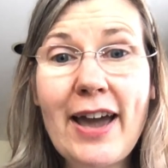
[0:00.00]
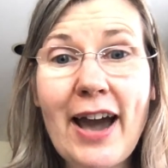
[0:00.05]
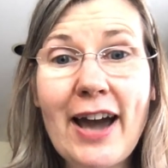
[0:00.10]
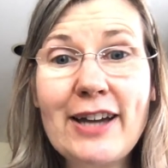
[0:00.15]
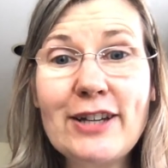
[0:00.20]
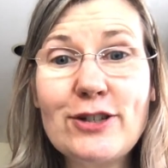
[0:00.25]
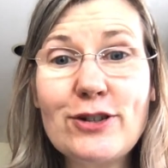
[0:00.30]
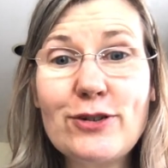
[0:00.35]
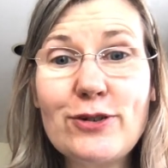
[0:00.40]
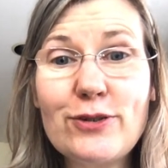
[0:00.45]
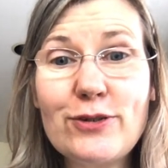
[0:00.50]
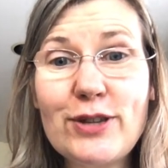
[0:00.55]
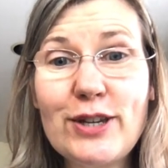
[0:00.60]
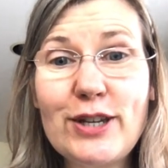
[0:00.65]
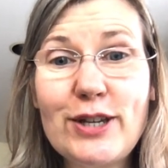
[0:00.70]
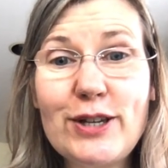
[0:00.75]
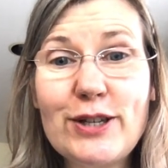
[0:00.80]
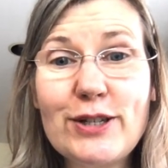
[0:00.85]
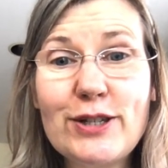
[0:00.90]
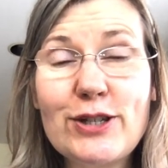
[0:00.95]
I do
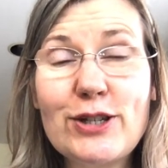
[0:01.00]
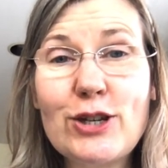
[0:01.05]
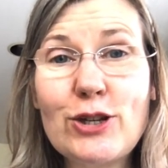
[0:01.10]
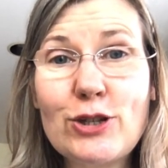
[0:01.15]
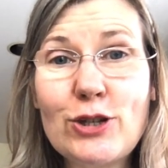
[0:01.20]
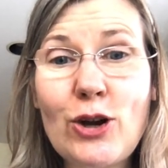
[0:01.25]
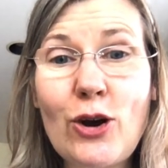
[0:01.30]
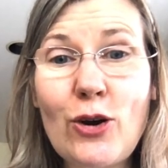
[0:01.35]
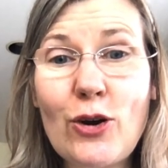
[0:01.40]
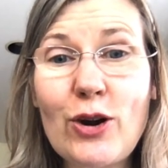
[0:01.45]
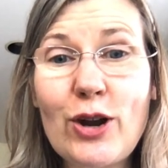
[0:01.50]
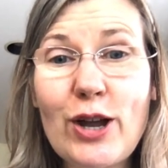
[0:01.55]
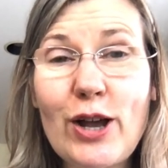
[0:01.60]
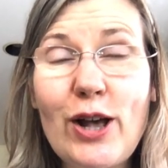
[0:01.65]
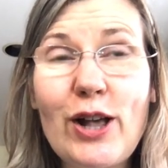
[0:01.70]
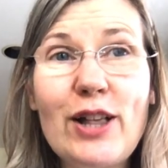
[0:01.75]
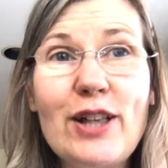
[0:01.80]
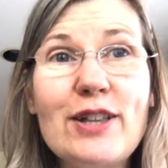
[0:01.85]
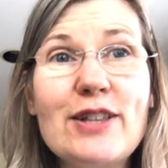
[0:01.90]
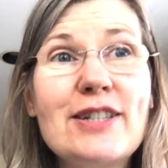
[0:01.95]
these
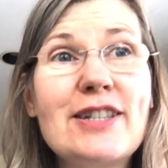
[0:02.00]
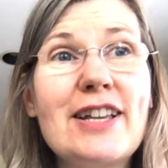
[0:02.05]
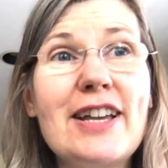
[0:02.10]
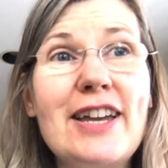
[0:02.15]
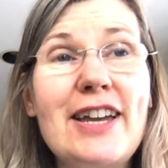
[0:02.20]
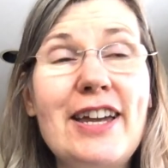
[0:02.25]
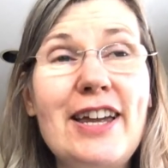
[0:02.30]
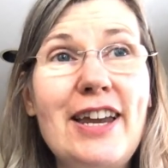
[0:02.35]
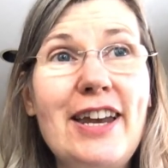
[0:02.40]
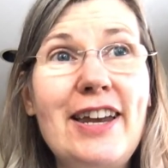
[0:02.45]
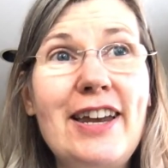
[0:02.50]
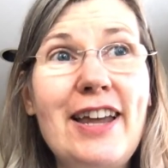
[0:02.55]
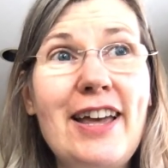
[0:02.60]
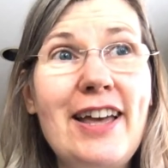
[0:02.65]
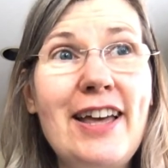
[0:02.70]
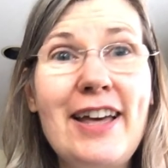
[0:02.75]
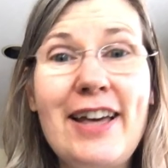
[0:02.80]
tutorials in